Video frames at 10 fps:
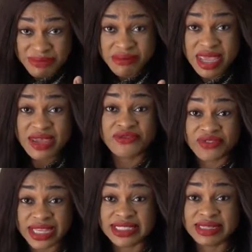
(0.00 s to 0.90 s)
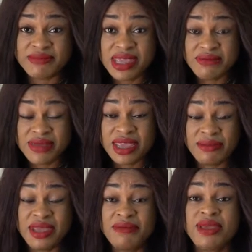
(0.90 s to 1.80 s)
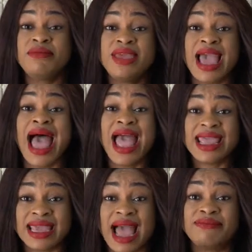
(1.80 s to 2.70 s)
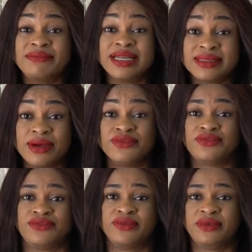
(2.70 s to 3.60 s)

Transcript: me first, me, me, me, me, me, I am myself.